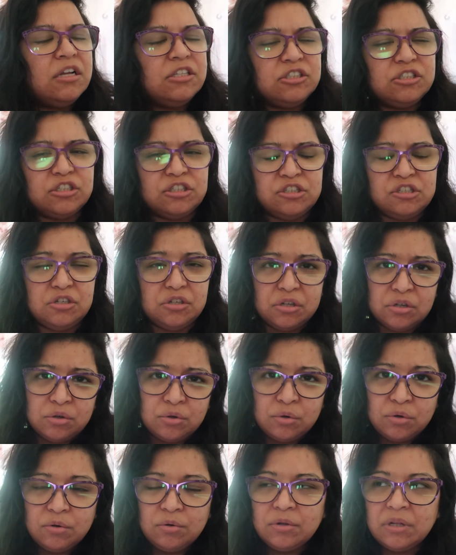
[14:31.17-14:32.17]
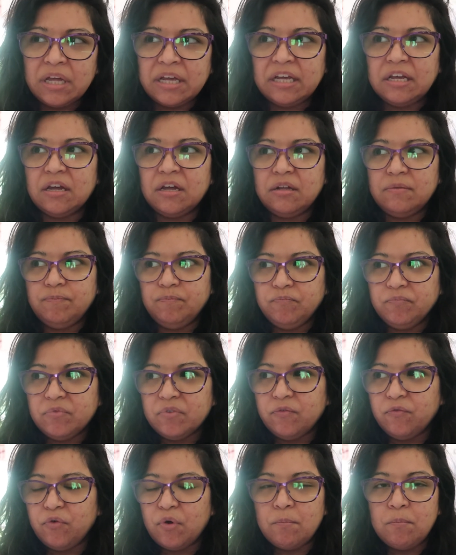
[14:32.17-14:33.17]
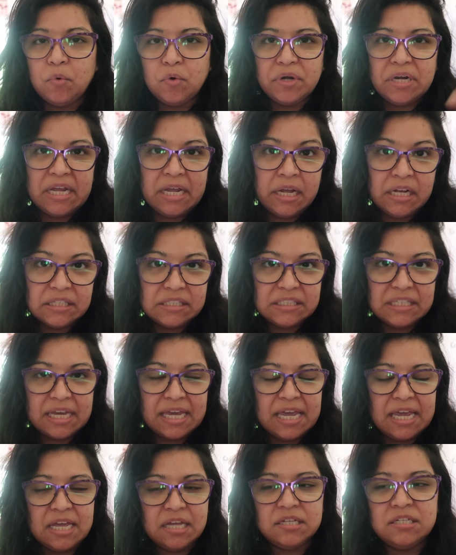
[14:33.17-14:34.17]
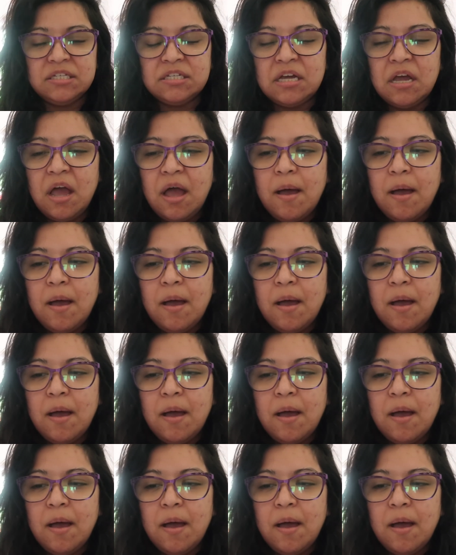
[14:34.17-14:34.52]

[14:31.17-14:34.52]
to do, like from morning to end,